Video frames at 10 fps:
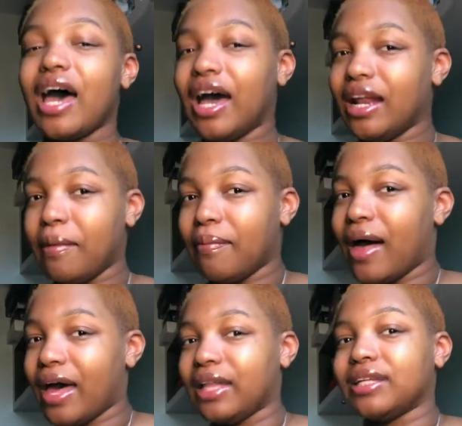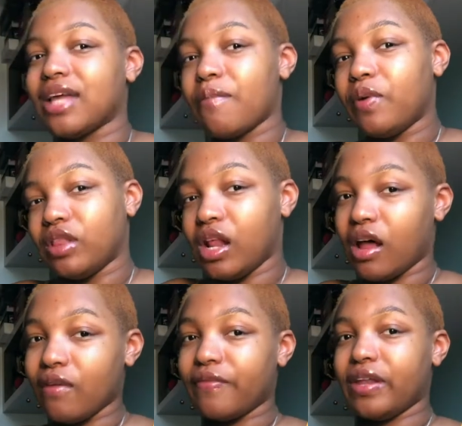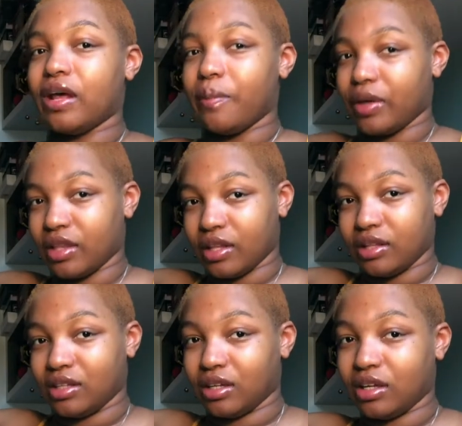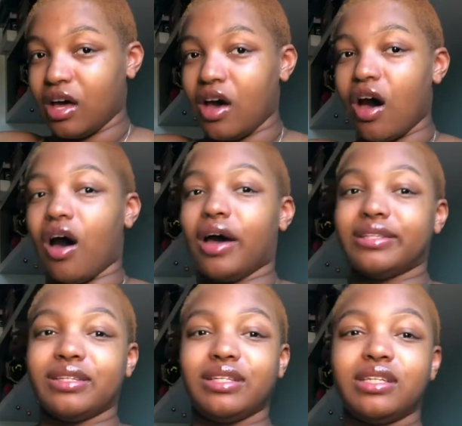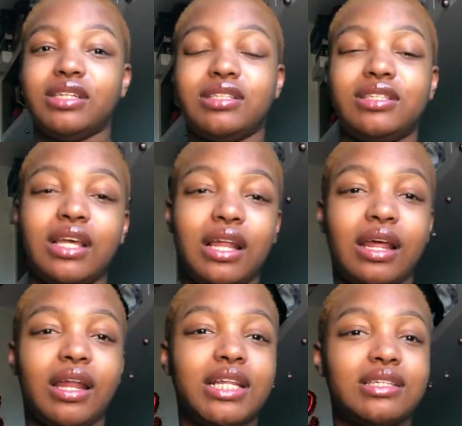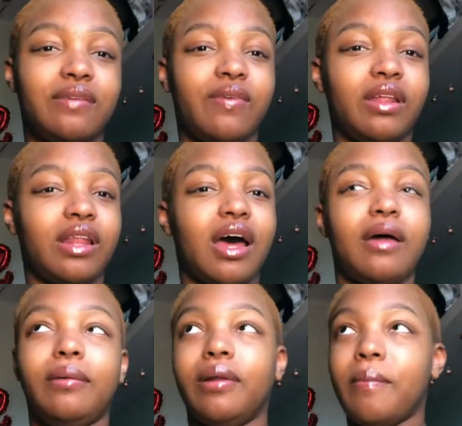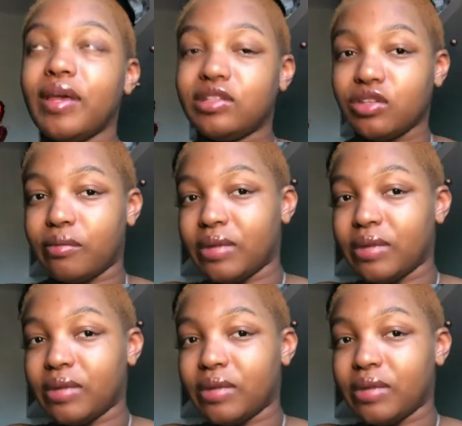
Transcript: I didn't mind, because I put the love and I put the hearts on the ceiling and stuff like that, and the Mr.